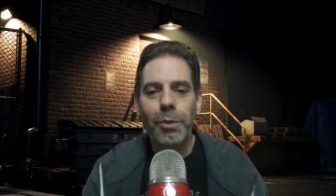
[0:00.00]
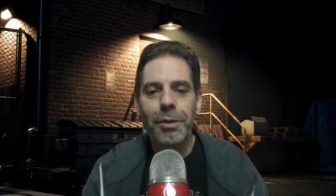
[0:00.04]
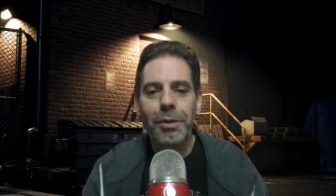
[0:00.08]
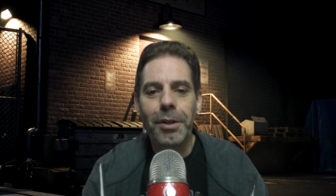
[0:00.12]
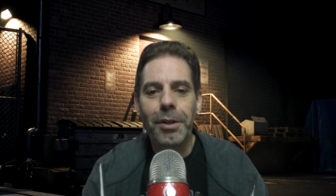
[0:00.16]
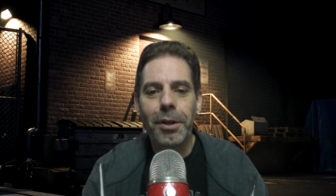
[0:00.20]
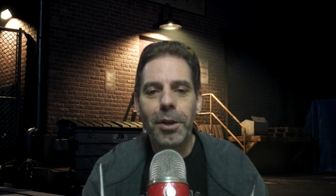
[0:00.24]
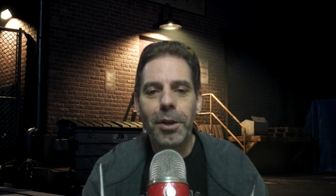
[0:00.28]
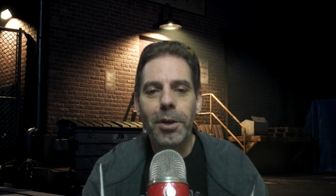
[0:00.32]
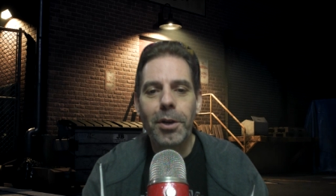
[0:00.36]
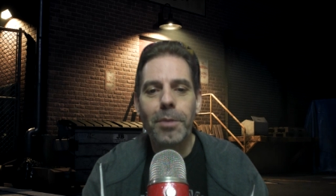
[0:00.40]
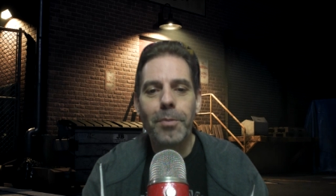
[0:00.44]

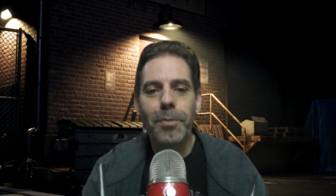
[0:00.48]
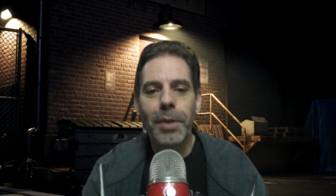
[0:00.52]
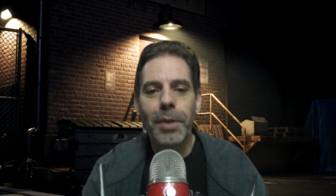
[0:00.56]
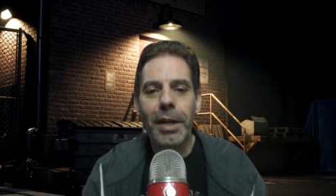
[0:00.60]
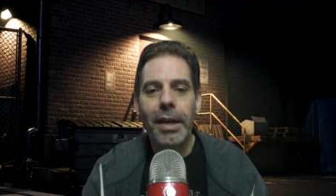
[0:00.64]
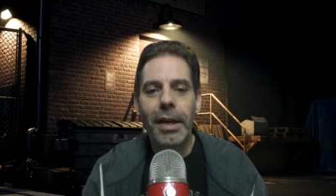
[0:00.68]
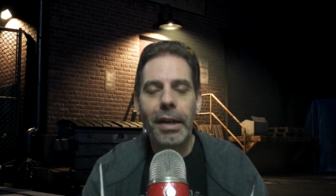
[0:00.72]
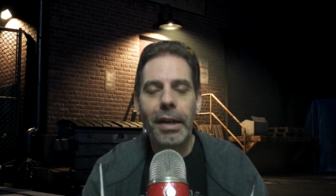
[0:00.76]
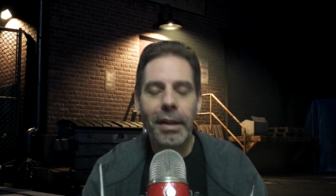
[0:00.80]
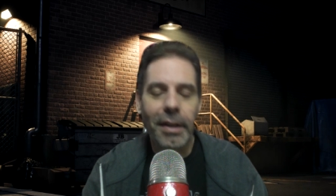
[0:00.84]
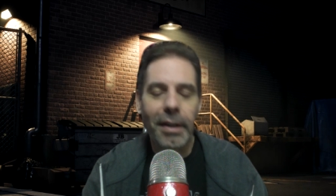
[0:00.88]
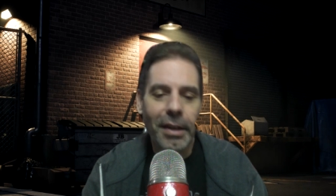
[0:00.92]
her
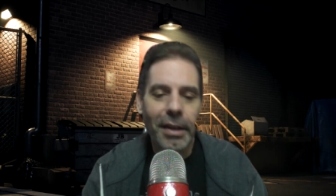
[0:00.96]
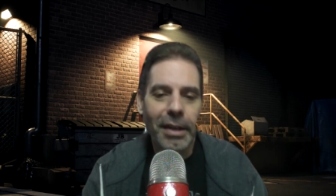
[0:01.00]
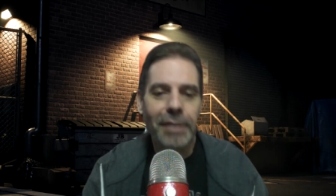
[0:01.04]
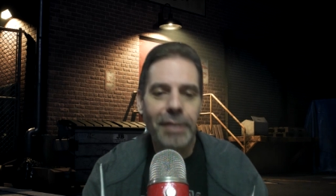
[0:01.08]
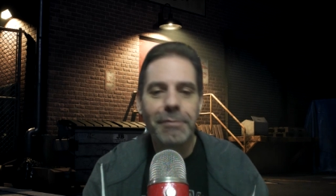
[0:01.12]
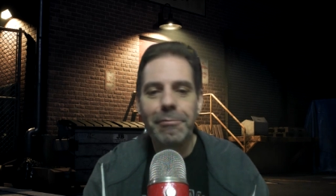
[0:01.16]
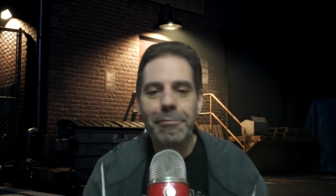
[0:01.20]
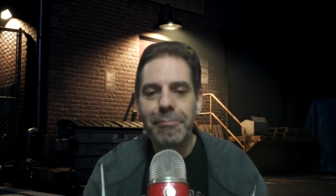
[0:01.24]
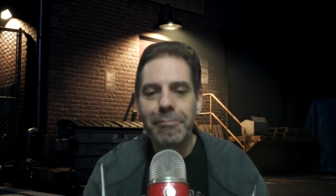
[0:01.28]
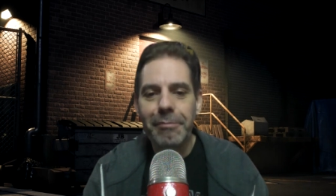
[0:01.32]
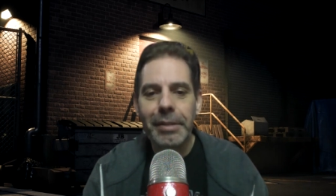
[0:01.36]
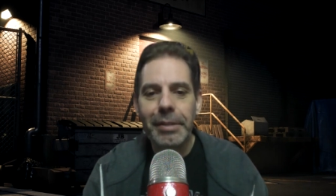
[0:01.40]
being,
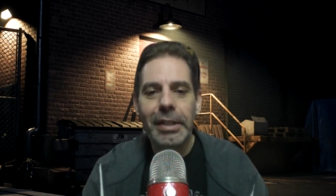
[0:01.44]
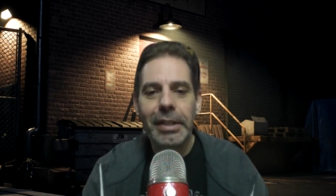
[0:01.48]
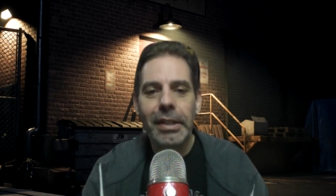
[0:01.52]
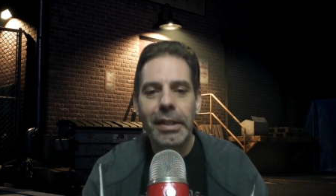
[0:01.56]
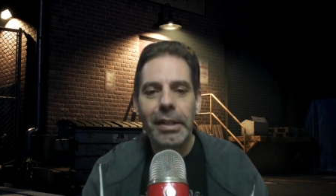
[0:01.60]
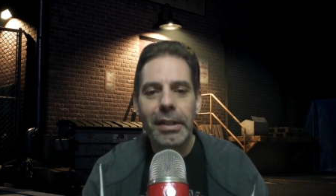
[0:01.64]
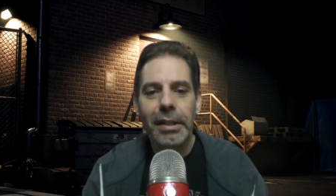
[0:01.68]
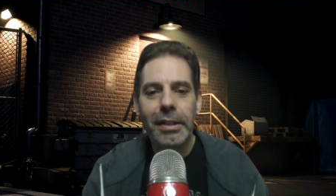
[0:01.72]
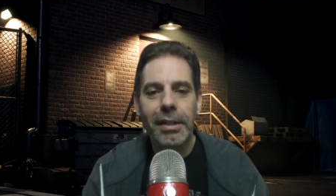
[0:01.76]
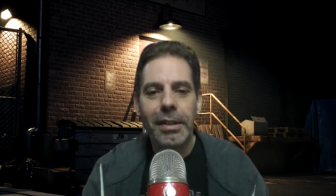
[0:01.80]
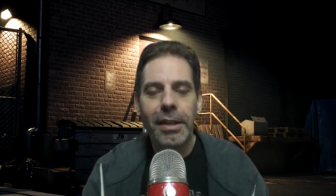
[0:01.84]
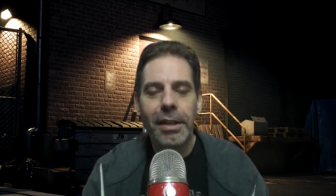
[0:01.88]

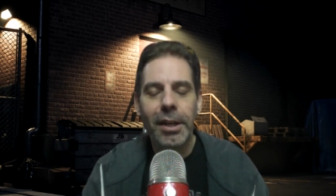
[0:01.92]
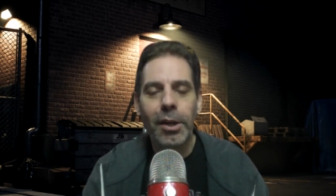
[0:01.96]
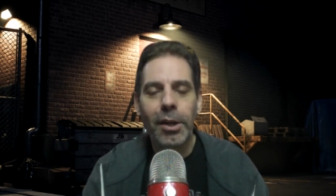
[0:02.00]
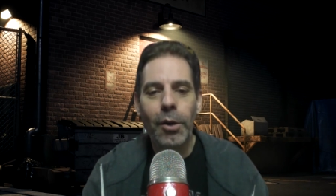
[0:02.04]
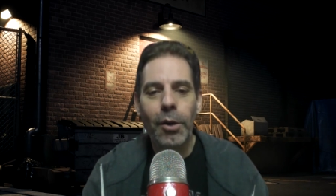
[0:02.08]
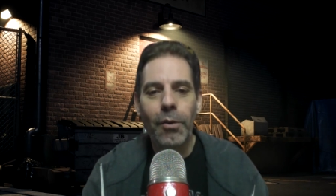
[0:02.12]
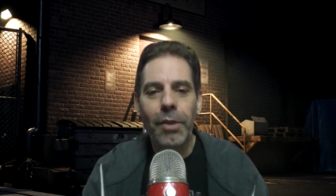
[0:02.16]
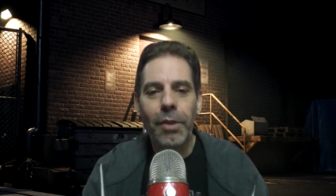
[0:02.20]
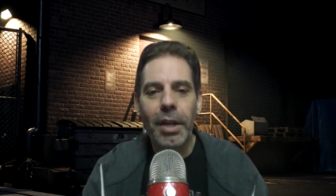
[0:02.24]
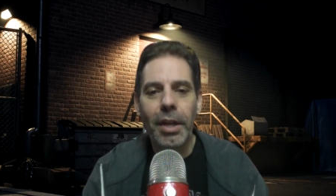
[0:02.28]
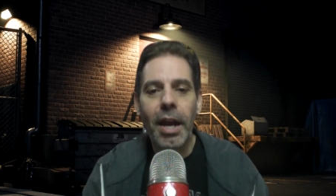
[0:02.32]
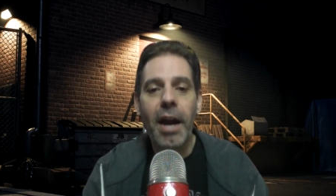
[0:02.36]
the
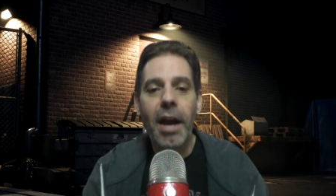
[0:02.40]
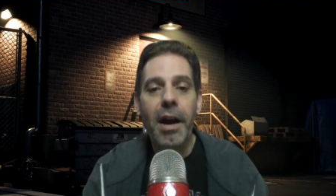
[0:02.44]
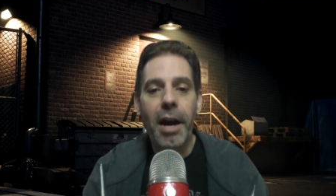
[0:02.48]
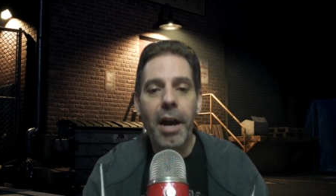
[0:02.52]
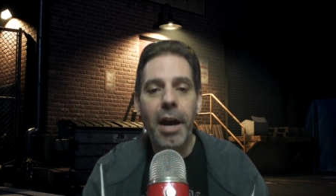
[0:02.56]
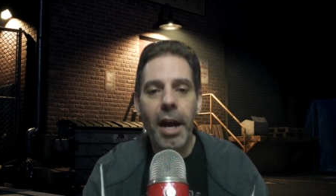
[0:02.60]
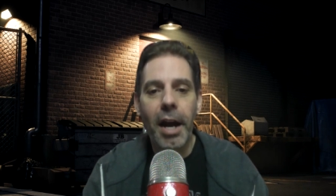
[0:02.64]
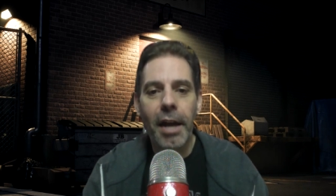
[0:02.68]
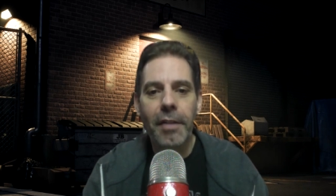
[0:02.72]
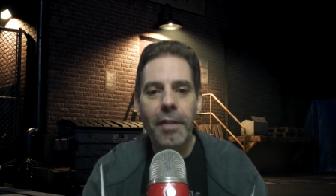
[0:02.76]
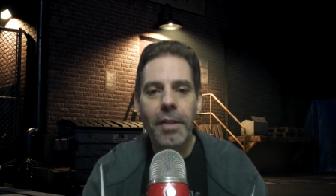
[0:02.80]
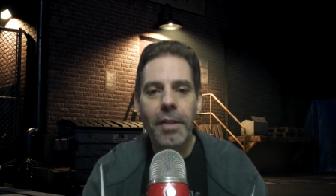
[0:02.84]

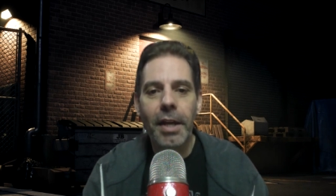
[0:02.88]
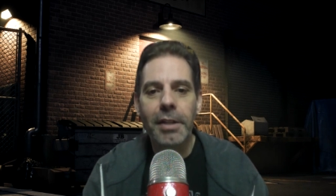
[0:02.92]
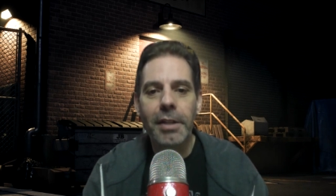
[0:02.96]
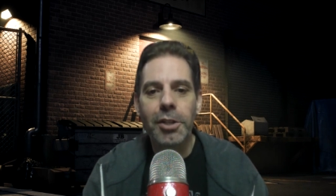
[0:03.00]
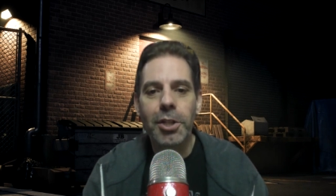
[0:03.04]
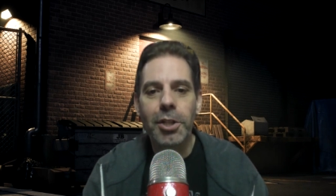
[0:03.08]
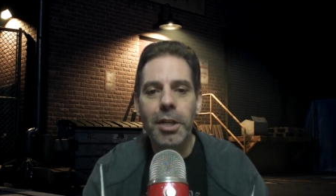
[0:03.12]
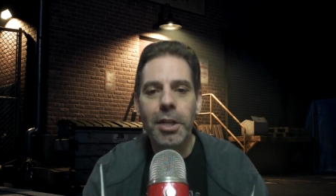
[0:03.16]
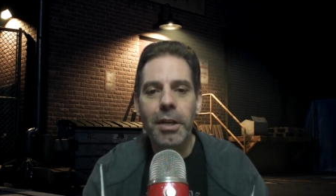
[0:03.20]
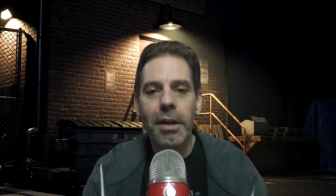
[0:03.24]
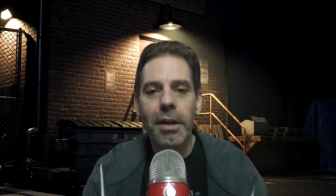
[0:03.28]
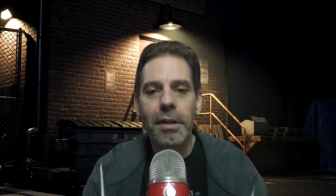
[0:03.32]
airhead that
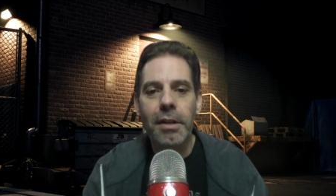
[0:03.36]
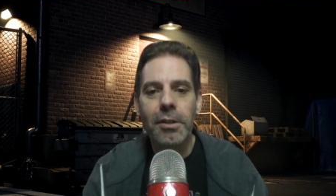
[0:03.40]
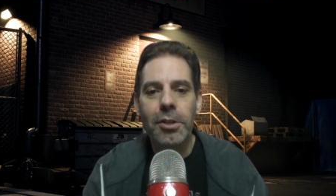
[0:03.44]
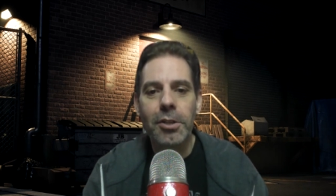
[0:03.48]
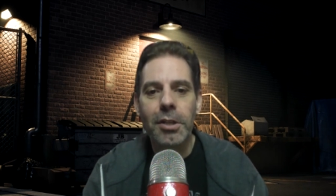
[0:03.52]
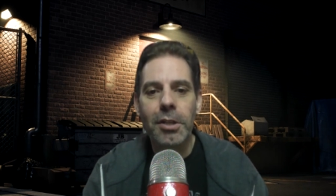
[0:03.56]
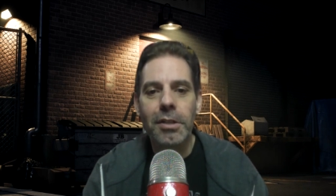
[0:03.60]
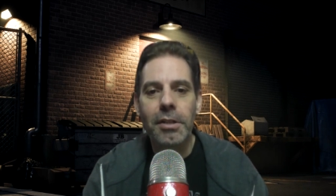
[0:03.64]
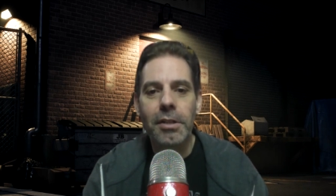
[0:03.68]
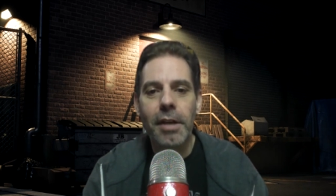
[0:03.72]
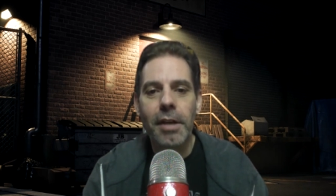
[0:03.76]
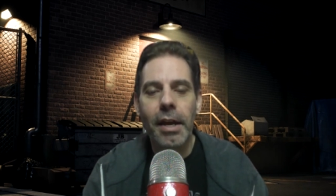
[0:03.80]
she is,
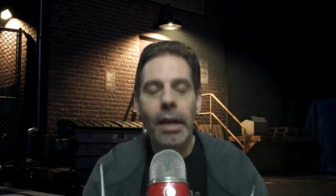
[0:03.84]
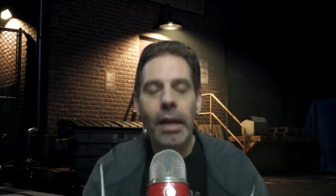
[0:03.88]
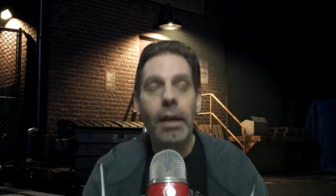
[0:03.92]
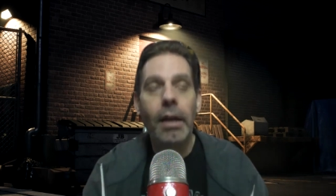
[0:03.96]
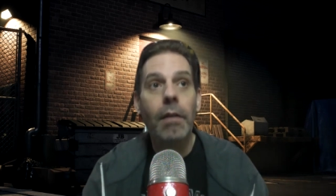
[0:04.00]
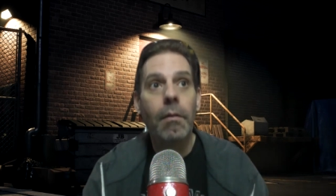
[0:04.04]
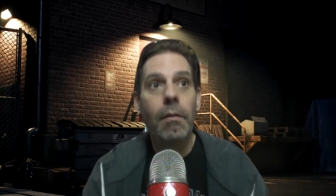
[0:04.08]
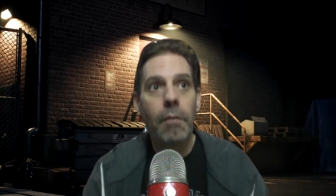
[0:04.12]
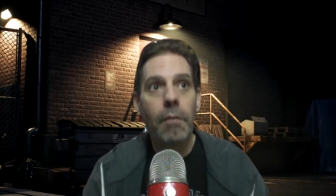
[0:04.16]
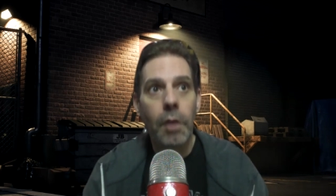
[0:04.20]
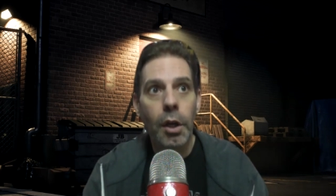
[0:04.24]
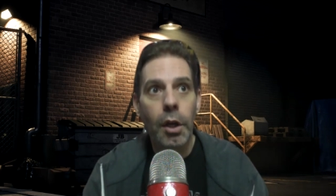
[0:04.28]
she's like,
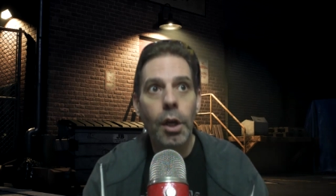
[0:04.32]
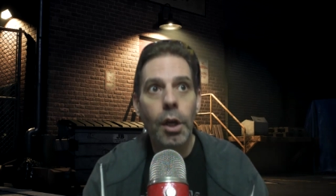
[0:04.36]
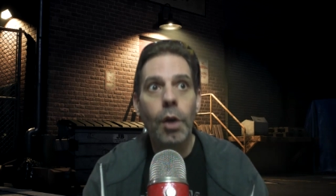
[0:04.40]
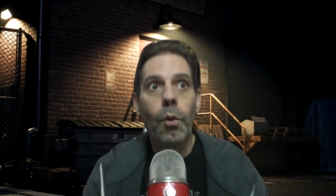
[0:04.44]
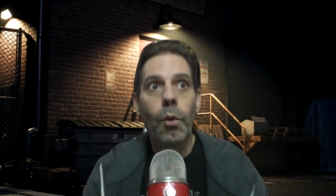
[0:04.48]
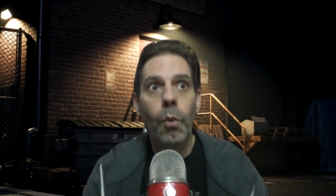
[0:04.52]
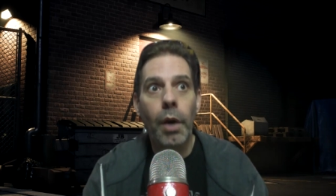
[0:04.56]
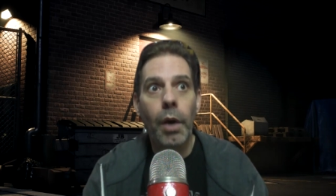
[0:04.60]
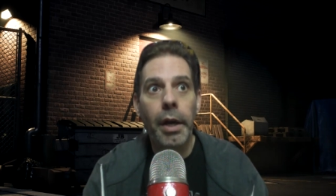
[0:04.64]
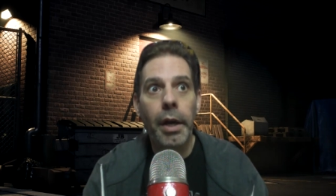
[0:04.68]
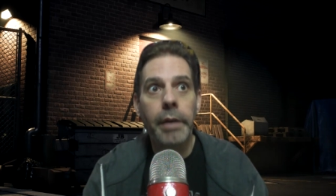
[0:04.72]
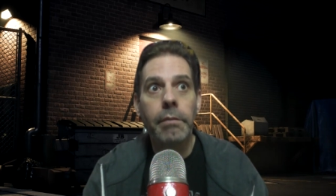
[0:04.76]
You know
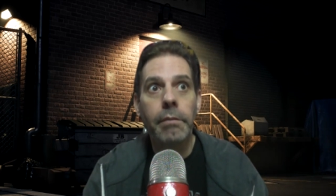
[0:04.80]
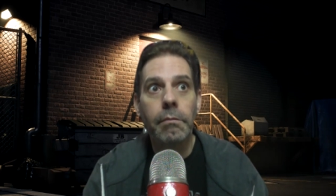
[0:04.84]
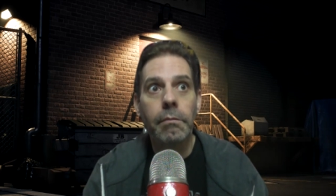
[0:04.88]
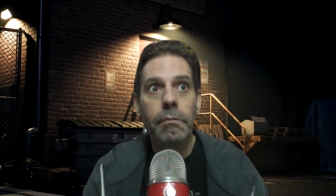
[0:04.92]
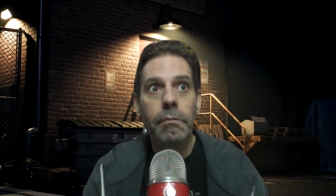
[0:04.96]
what?